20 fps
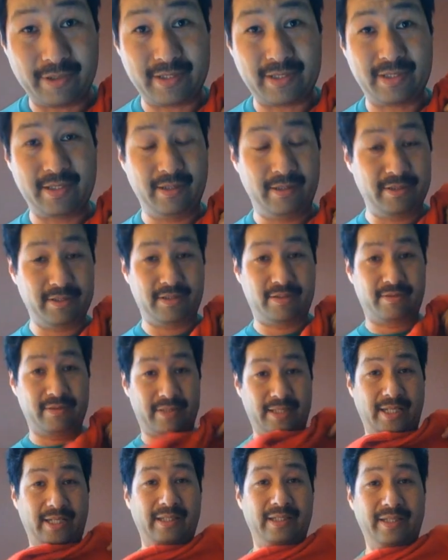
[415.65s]
It's
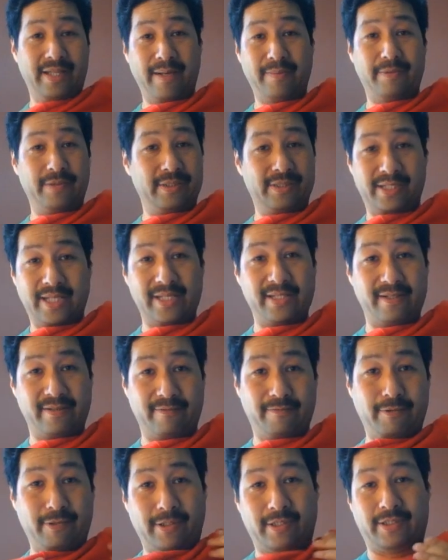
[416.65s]
kind of labor intensive
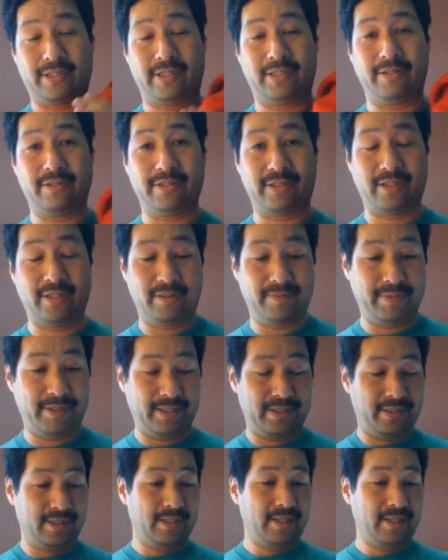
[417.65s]
work, so it's going to be.